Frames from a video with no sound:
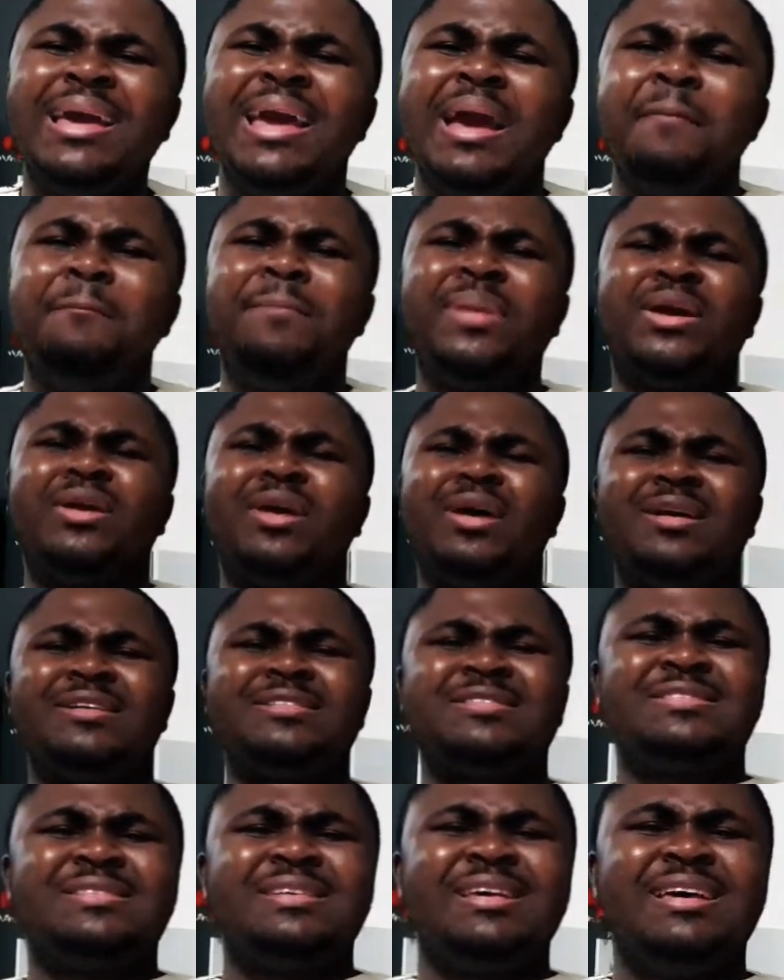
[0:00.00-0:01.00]

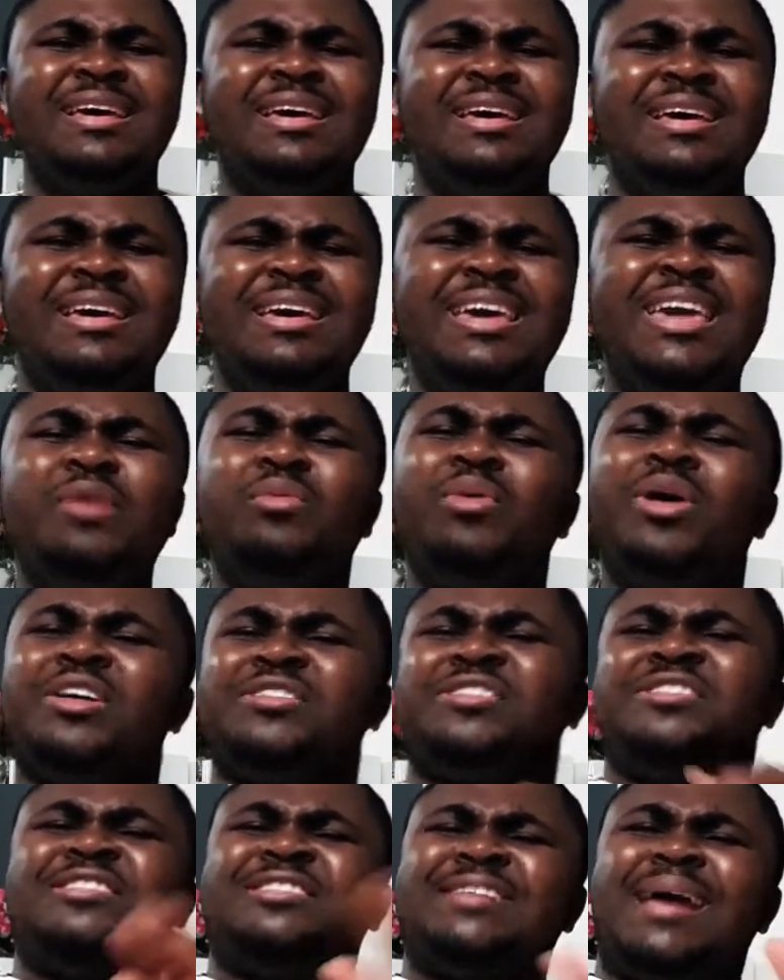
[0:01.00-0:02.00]
Because he was
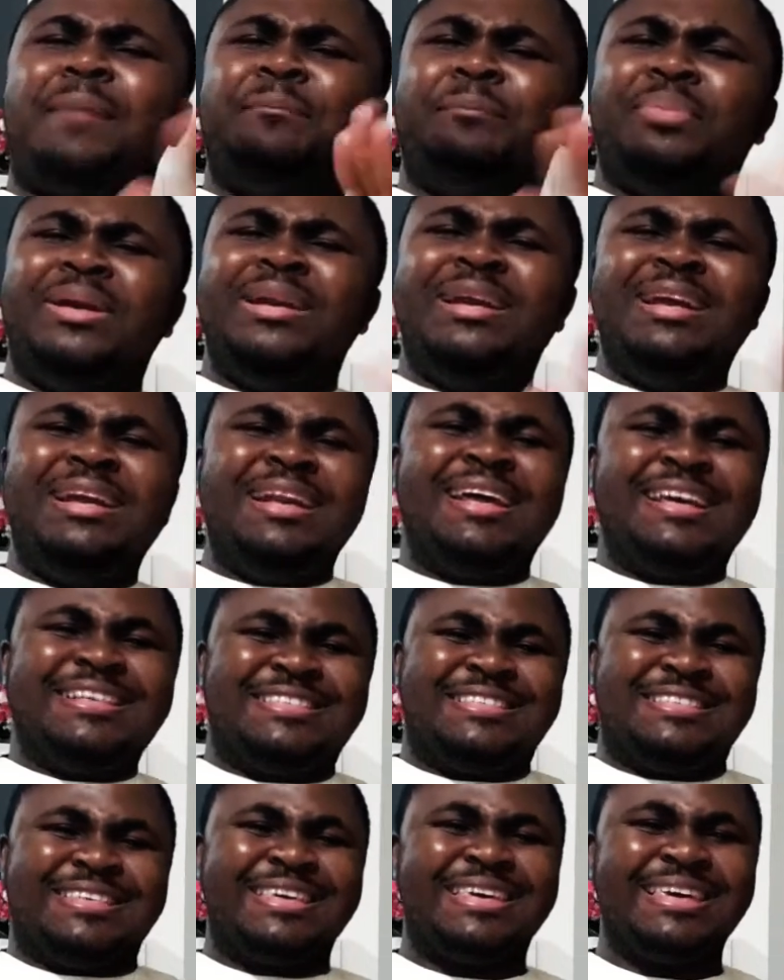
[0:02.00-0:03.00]
sharpening a
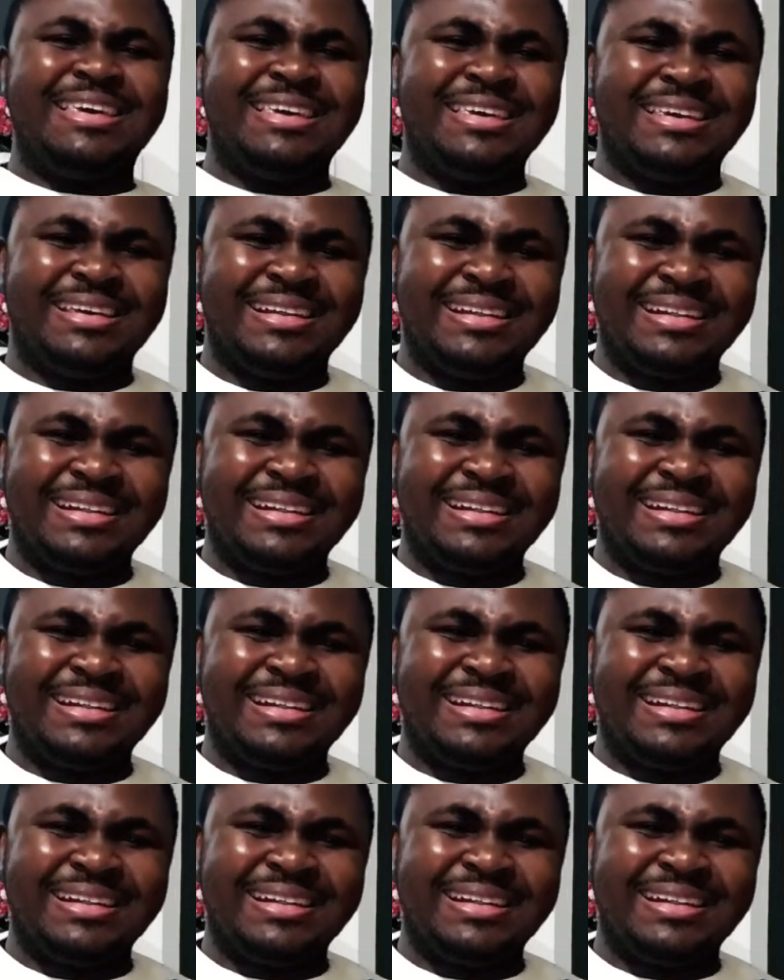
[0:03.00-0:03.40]
skill.